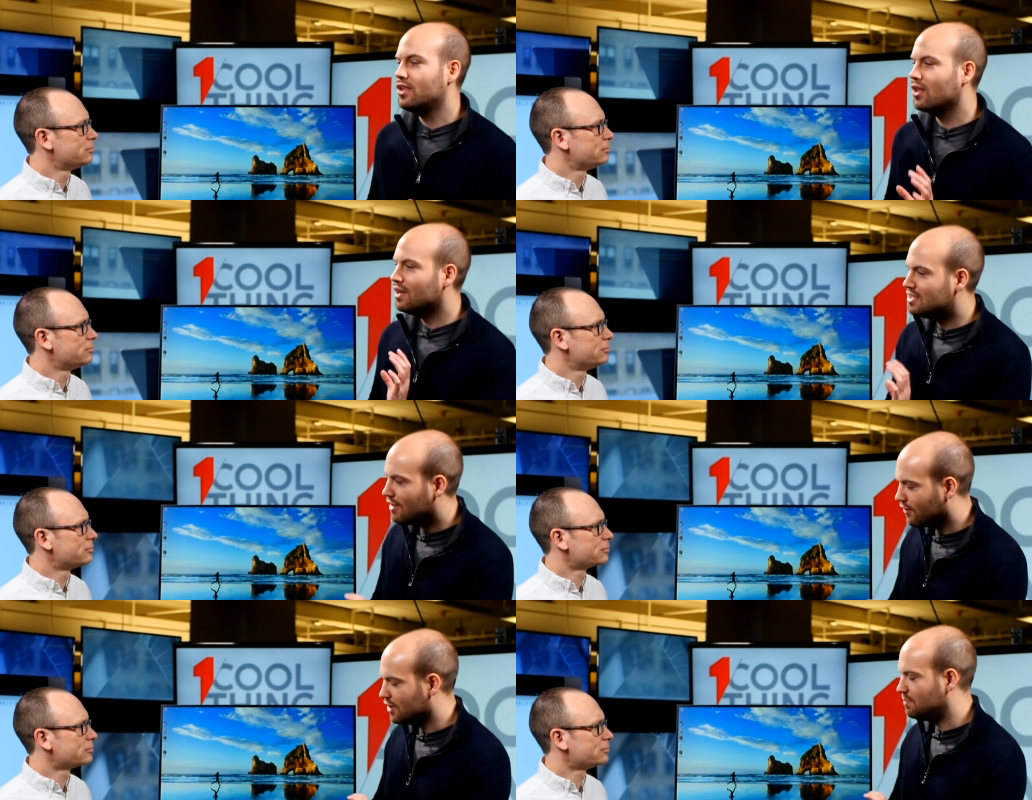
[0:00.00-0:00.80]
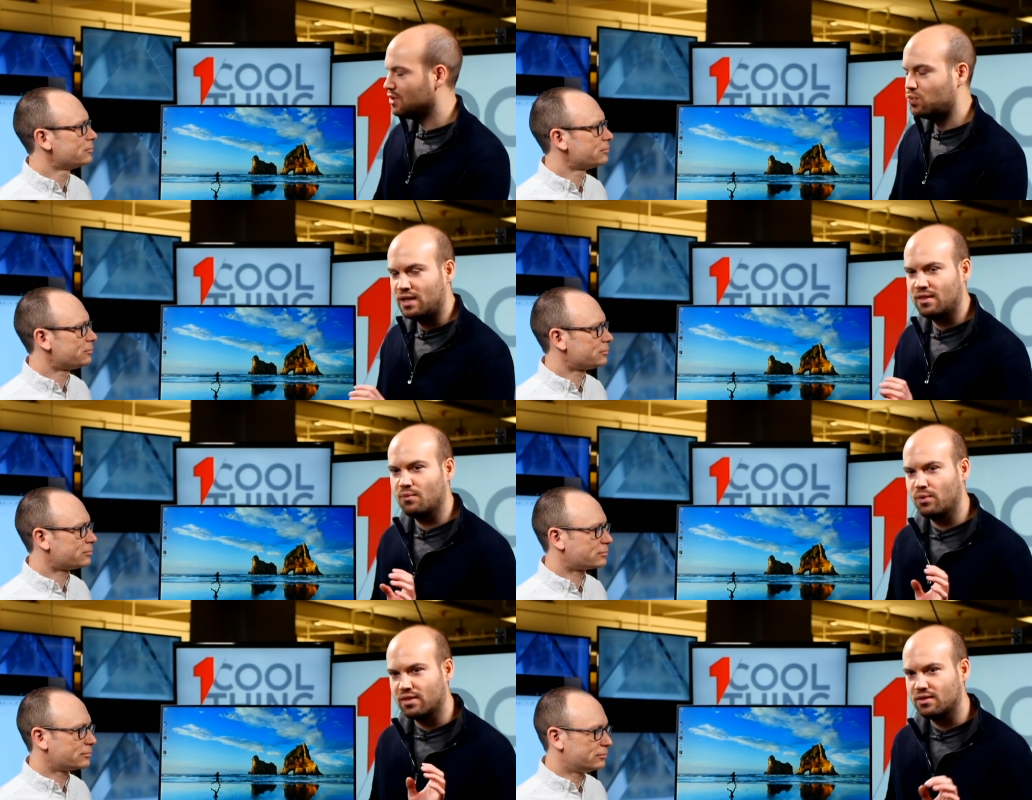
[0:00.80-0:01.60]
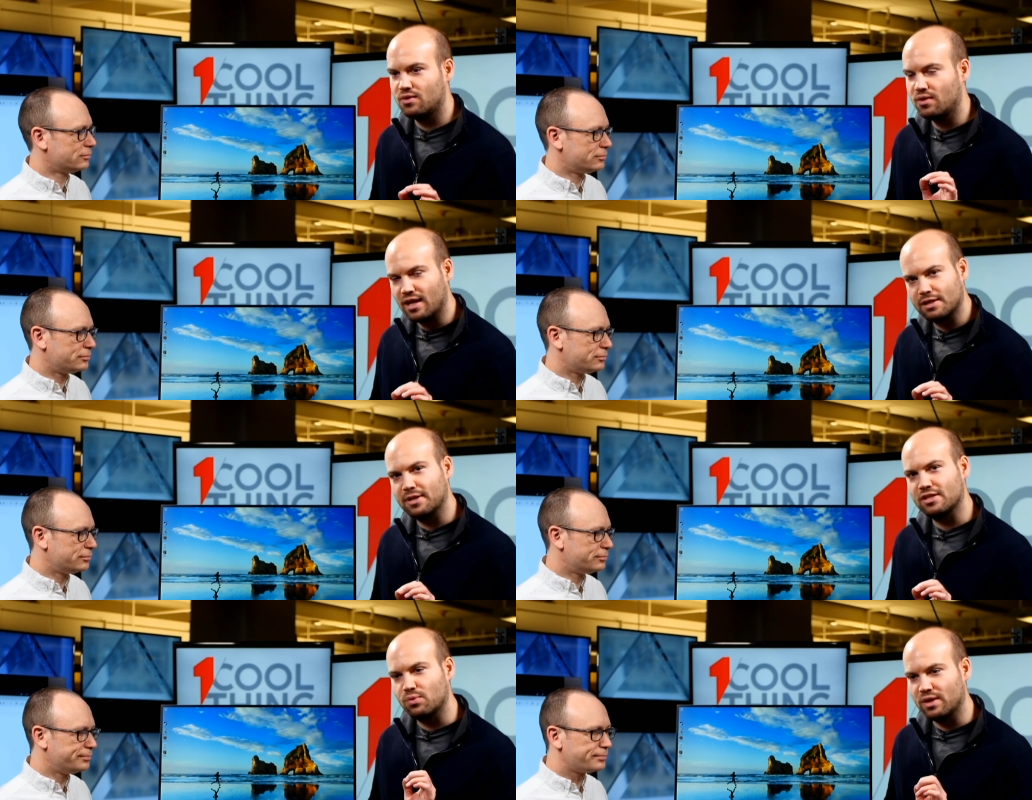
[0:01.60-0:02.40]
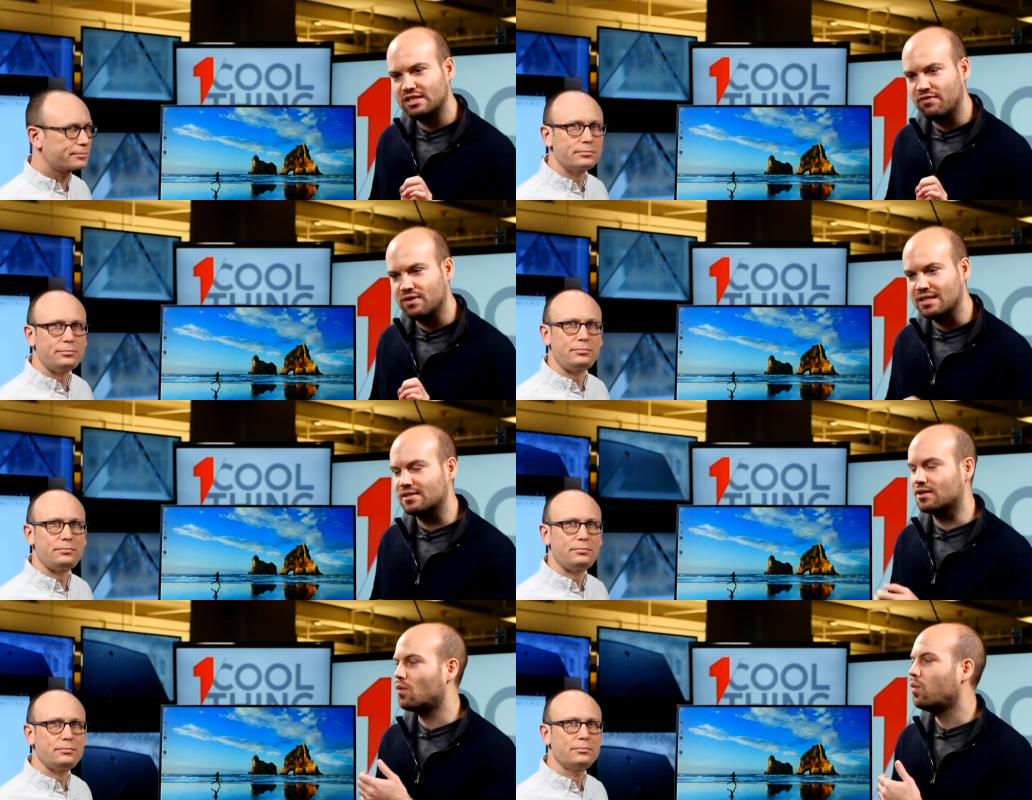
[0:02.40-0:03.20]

Speaker 1: The only difference with the XPS 27 is the